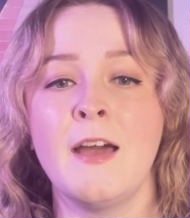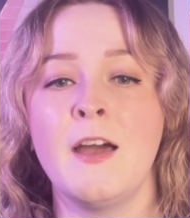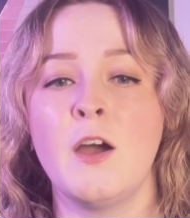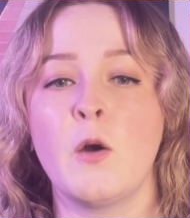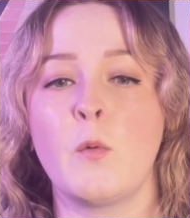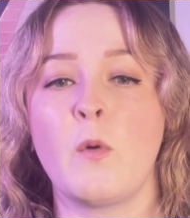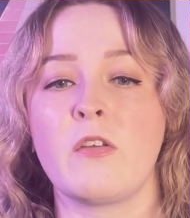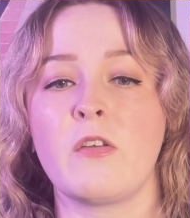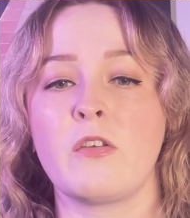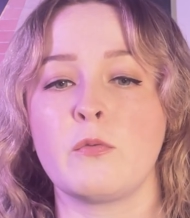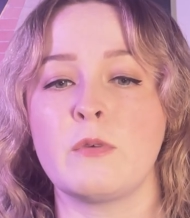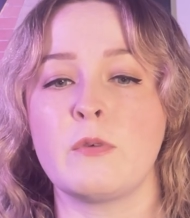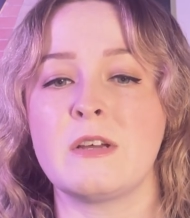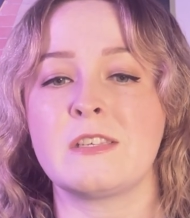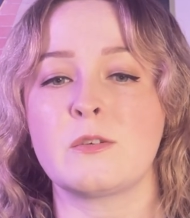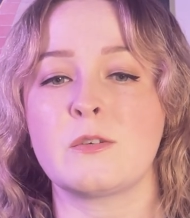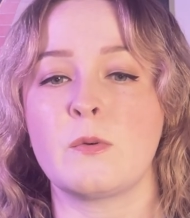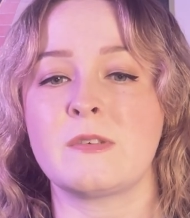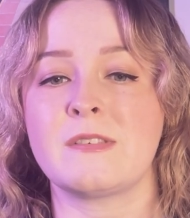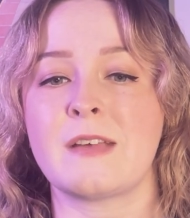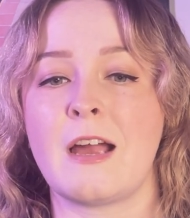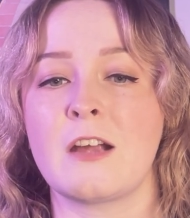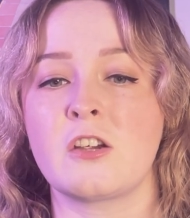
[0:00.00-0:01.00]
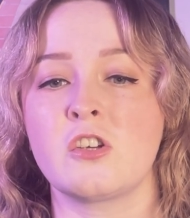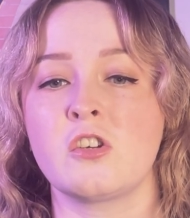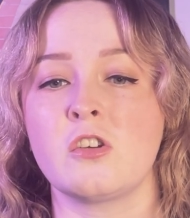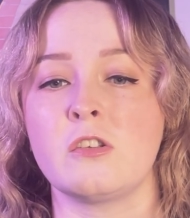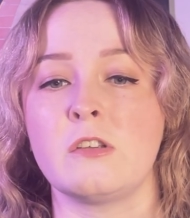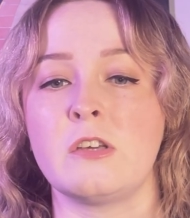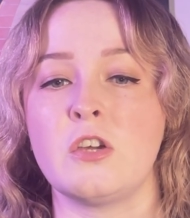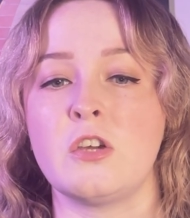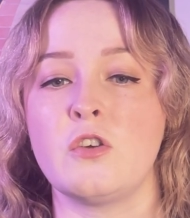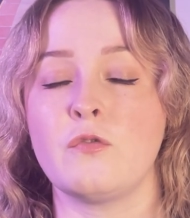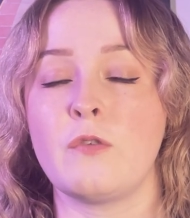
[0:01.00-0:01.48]
where the risk was
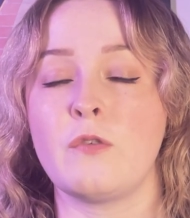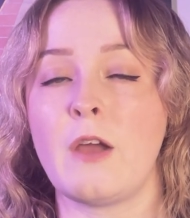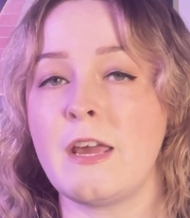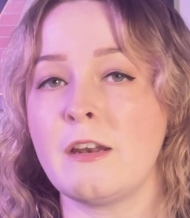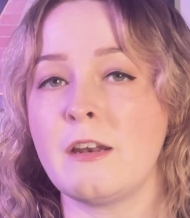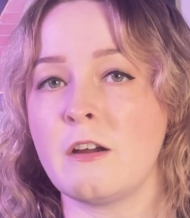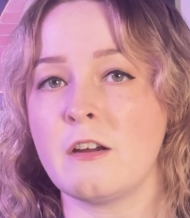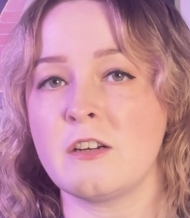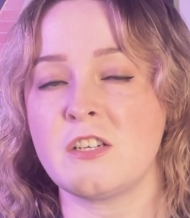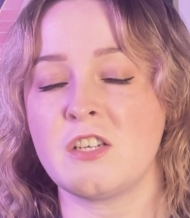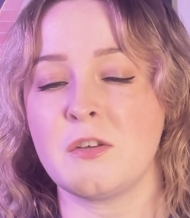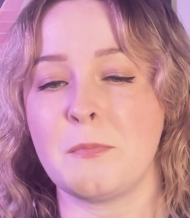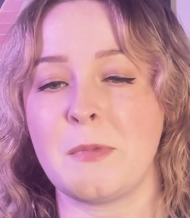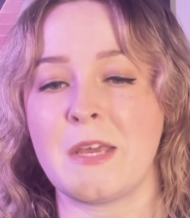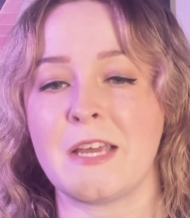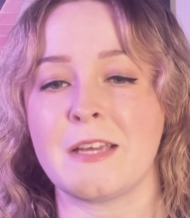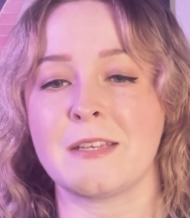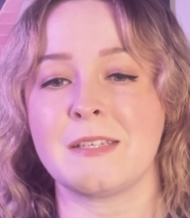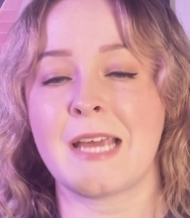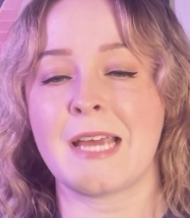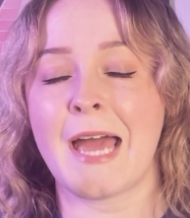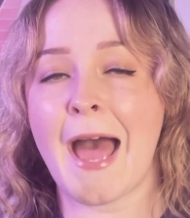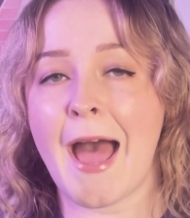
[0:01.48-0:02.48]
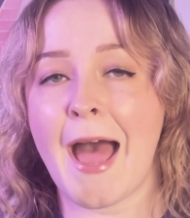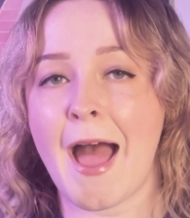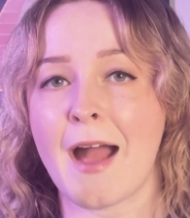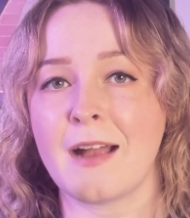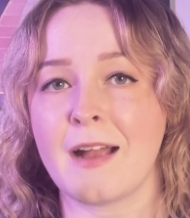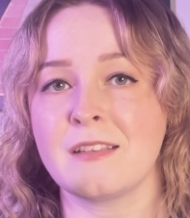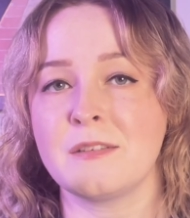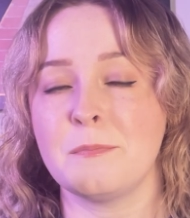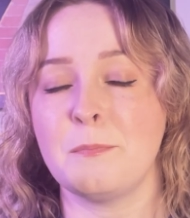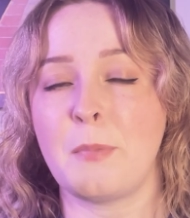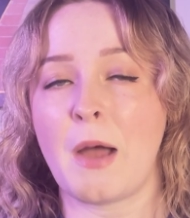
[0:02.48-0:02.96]
actually greater to be
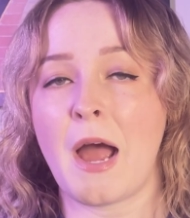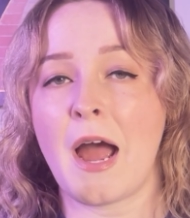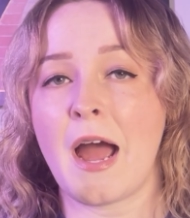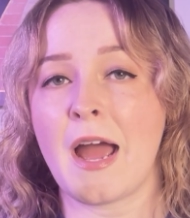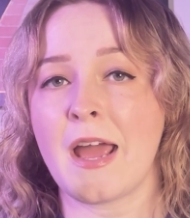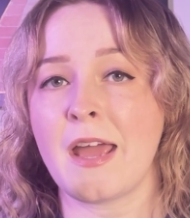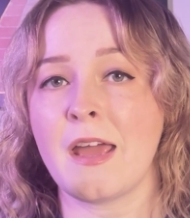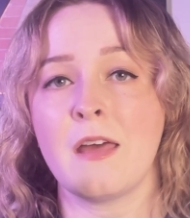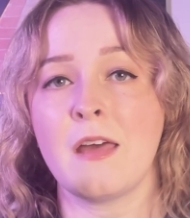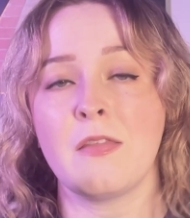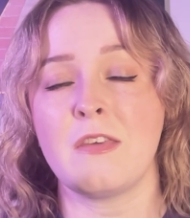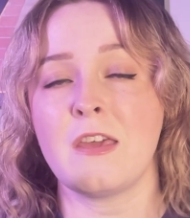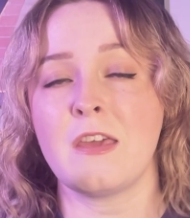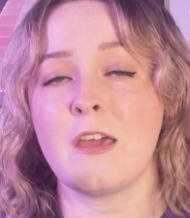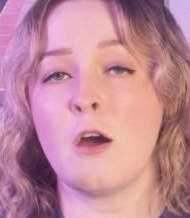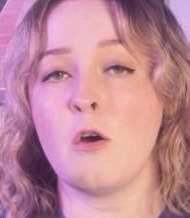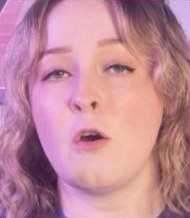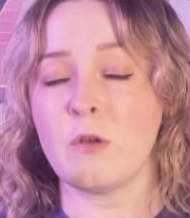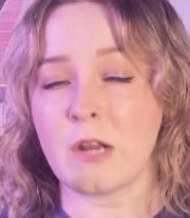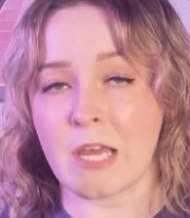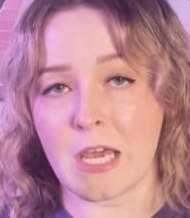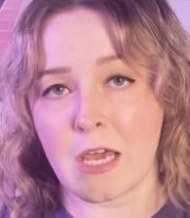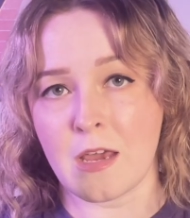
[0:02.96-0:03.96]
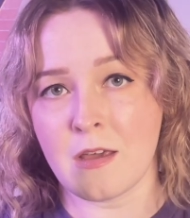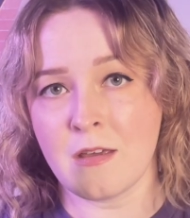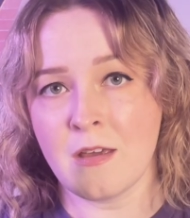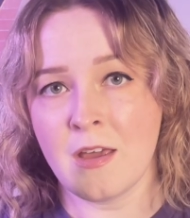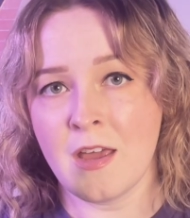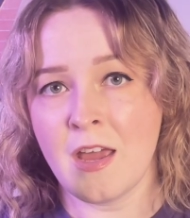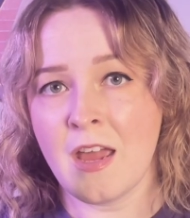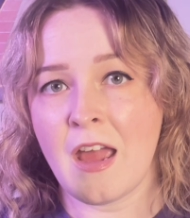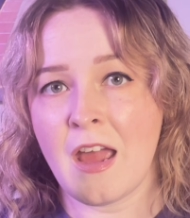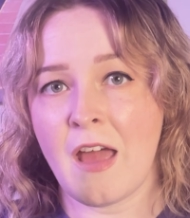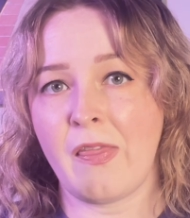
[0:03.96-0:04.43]
attacked by the Oni,
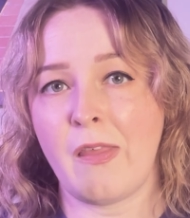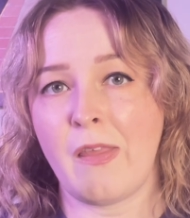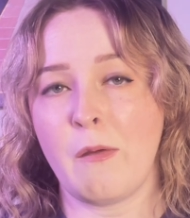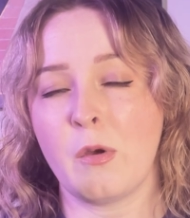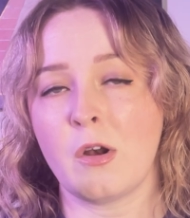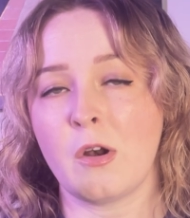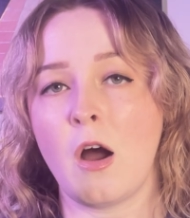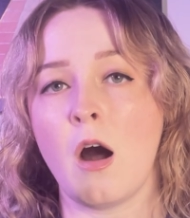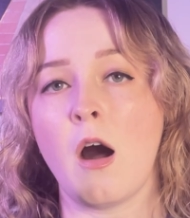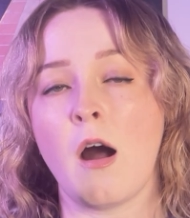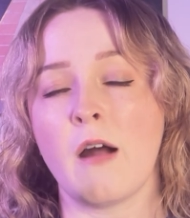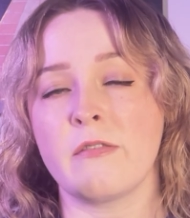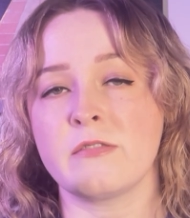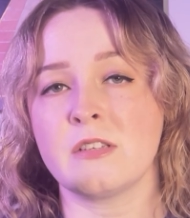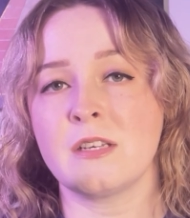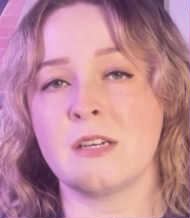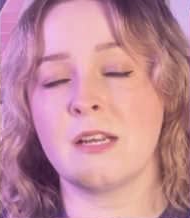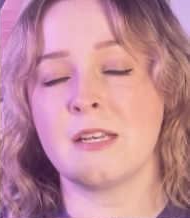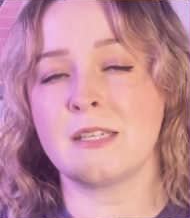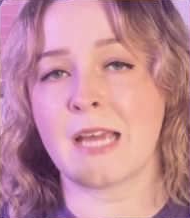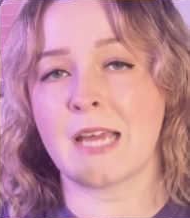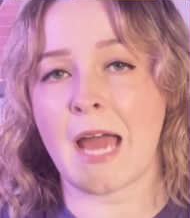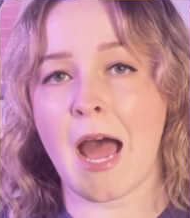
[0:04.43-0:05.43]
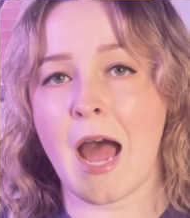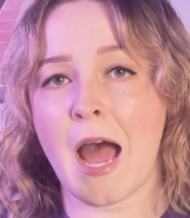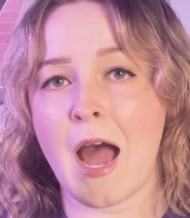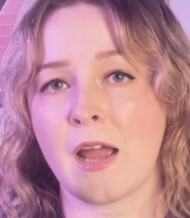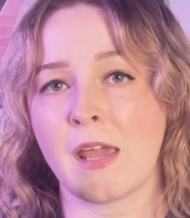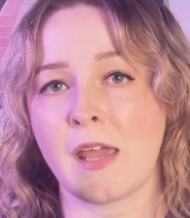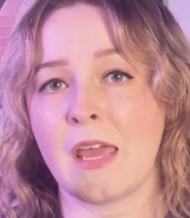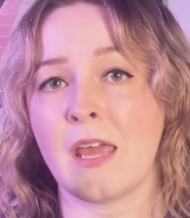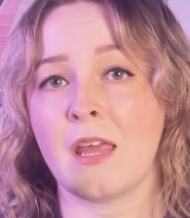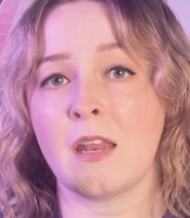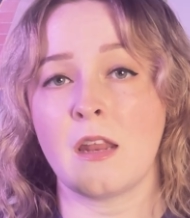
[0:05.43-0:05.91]
and they would often
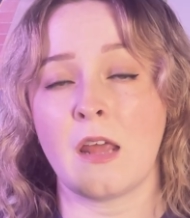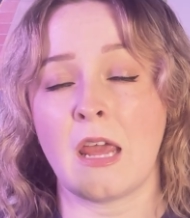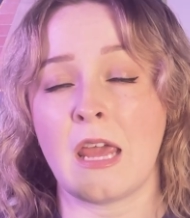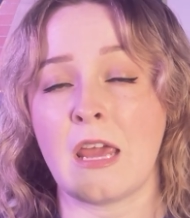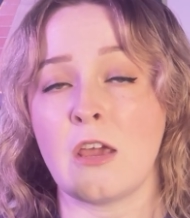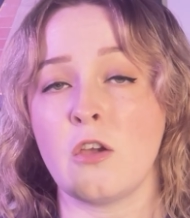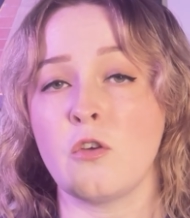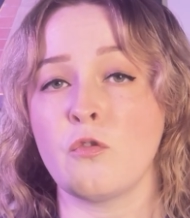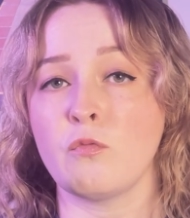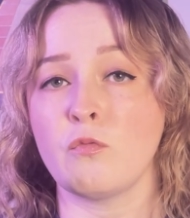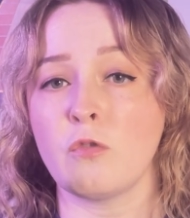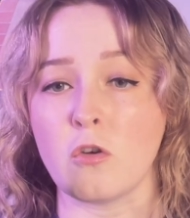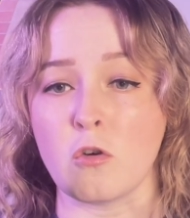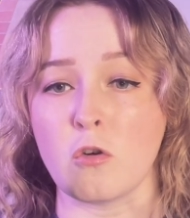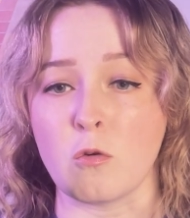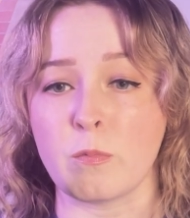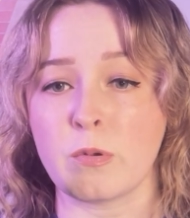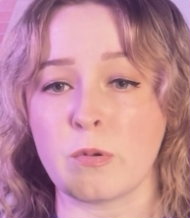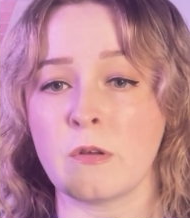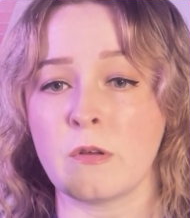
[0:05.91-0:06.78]
attack in a group.